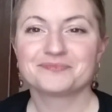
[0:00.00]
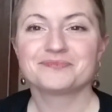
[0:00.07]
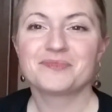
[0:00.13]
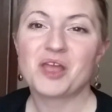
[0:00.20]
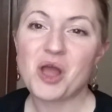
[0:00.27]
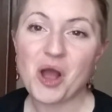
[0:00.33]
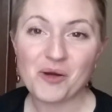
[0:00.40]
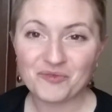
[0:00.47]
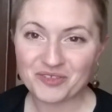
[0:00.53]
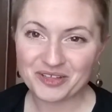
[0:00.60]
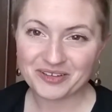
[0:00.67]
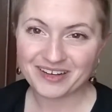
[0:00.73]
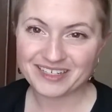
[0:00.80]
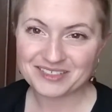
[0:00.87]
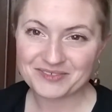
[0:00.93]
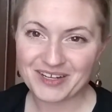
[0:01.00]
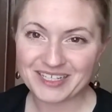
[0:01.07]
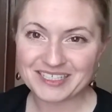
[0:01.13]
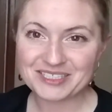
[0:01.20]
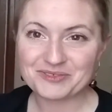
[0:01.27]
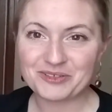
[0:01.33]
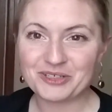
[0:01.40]
hopefully you guys found
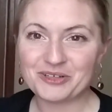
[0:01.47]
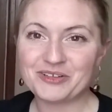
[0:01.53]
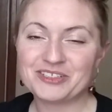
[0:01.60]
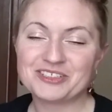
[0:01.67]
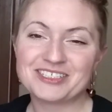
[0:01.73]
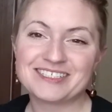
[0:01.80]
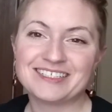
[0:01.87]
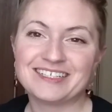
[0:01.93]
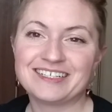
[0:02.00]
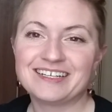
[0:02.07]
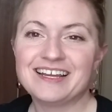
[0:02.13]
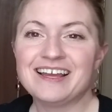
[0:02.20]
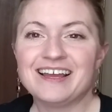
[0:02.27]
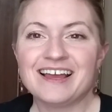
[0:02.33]
this video interesting.